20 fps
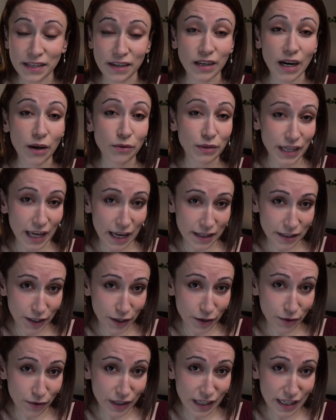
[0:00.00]
around
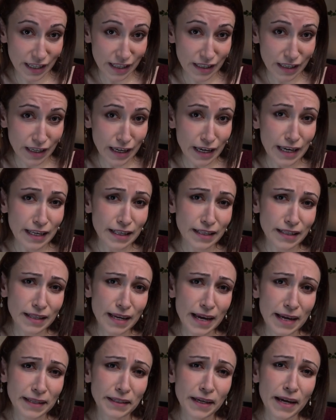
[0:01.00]
categories.
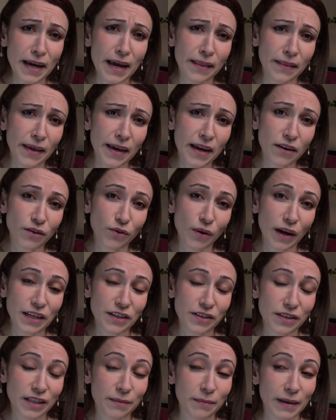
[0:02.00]
Instead, they arrange
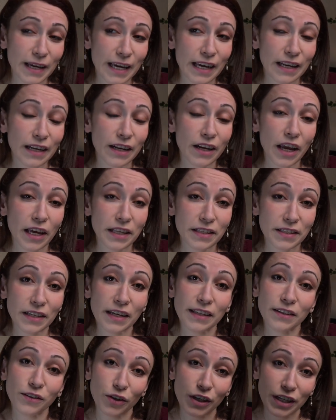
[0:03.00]
them in
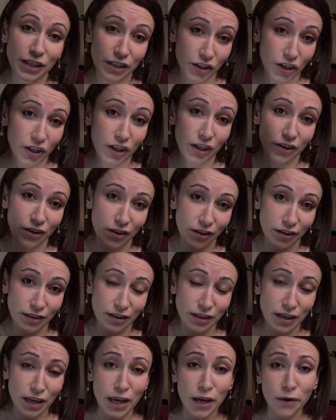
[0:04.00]
concentric circles,
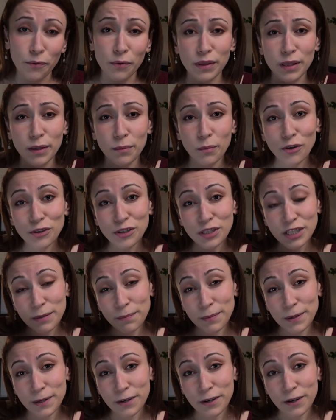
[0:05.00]
with the most
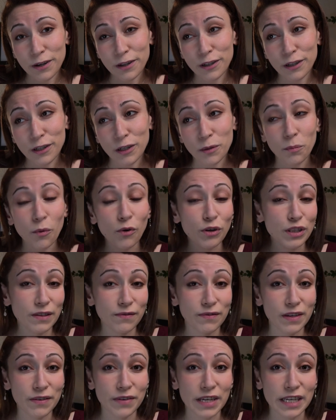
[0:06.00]
typical, most
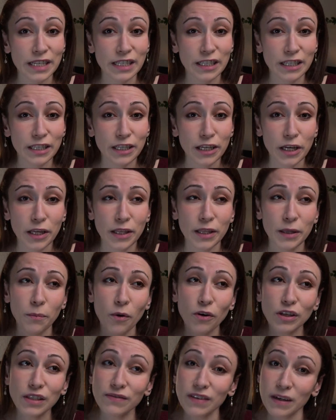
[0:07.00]
vivid, the
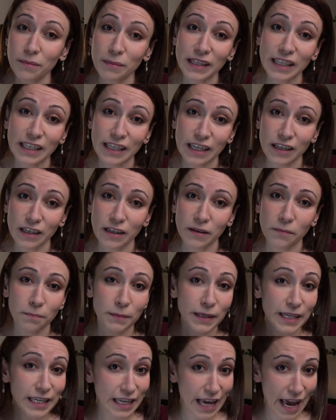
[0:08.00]
most familiar
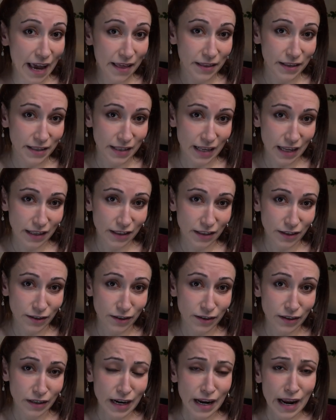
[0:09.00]
being at the
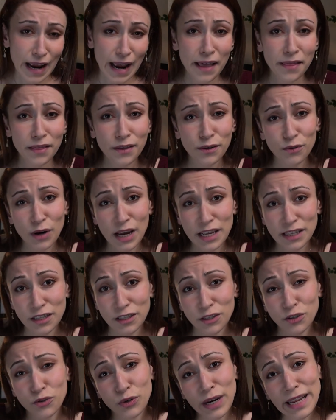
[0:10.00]
center, and the
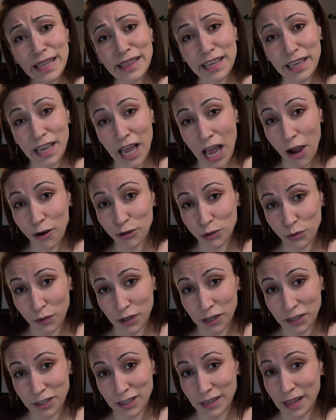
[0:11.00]
rest trailing
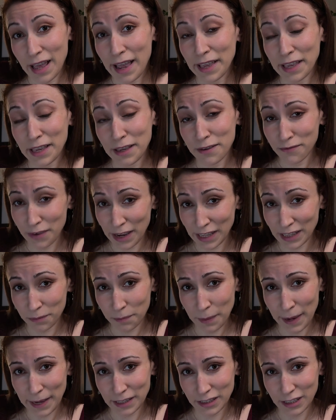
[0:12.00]
outwards like faint
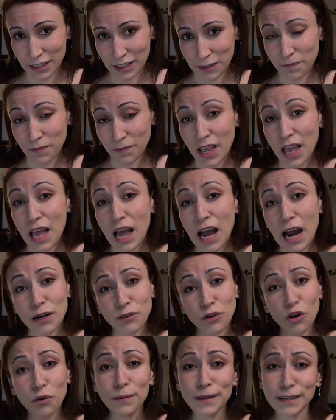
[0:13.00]
paint. A
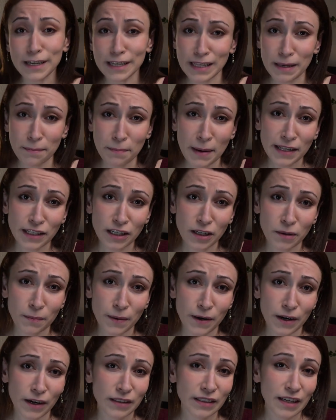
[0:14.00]
robin is a better
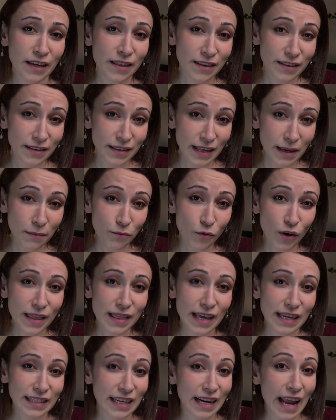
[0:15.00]
bird in the same way
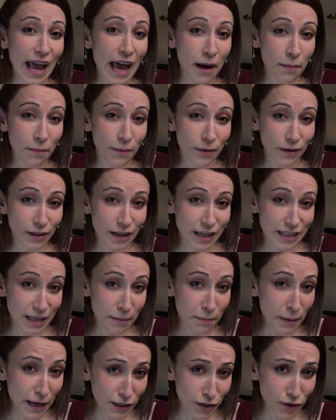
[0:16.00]
that an apple is a
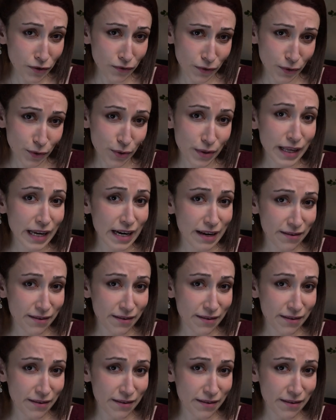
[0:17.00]
better fruit than a